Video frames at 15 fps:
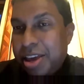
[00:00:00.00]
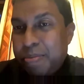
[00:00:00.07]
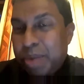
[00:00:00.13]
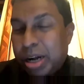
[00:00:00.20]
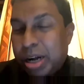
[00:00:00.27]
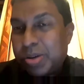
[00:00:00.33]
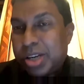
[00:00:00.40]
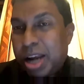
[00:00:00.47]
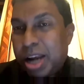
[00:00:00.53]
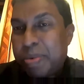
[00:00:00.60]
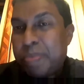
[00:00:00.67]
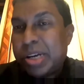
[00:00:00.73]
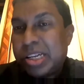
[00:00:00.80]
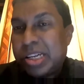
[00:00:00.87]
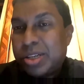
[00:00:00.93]
but you slap a
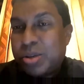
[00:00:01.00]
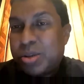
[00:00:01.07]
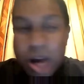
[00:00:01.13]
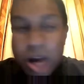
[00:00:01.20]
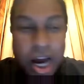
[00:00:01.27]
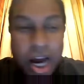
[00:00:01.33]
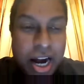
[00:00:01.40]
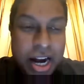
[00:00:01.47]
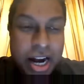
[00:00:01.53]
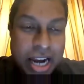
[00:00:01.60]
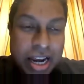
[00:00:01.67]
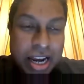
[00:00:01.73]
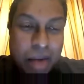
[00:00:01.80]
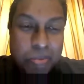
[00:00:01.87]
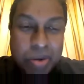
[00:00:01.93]
person so hard that
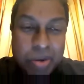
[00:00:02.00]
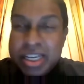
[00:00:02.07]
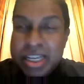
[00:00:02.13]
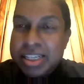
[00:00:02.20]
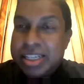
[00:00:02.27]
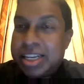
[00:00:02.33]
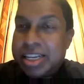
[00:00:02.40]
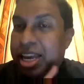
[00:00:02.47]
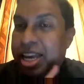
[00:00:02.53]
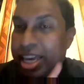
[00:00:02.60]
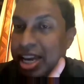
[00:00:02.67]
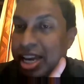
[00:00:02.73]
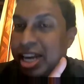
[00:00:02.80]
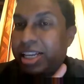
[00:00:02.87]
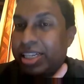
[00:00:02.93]
that person's
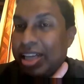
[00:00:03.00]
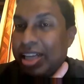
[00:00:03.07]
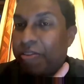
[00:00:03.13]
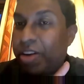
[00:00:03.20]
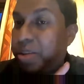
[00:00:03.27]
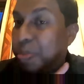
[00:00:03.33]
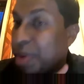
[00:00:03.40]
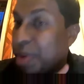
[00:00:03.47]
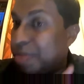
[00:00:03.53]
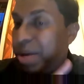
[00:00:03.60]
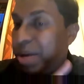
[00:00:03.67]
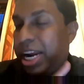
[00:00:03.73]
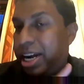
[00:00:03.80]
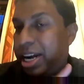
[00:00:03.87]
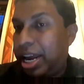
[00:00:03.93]
hearing suffers
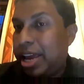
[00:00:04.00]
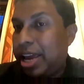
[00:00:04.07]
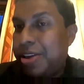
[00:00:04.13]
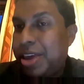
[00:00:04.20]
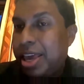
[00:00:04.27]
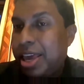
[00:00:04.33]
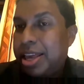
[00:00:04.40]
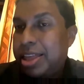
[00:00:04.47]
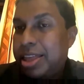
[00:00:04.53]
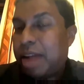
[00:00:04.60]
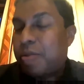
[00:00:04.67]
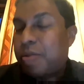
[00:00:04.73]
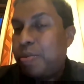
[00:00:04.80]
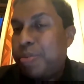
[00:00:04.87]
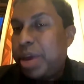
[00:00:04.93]
permanently. That
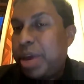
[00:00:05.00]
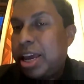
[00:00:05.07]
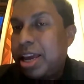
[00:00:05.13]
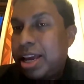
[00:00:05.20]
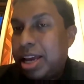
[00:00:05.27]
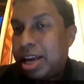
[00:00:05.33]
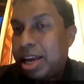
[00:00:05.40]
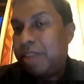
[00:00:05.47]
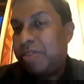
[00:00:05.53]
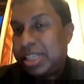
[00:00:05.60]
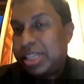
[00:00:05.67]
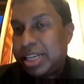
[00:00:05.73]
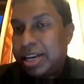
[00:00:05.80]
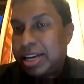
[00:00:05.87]
would be grievous.